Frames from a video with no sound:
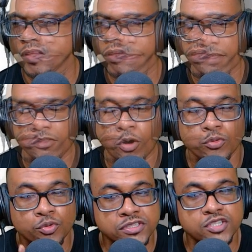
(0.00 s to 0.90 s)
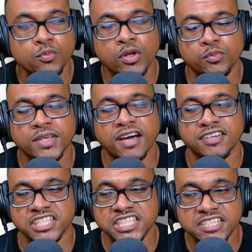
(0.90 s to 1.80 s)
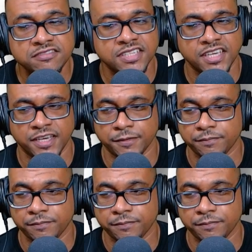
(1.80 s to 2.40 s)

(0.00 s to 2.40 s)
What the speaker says: Now notice what we have achieved here.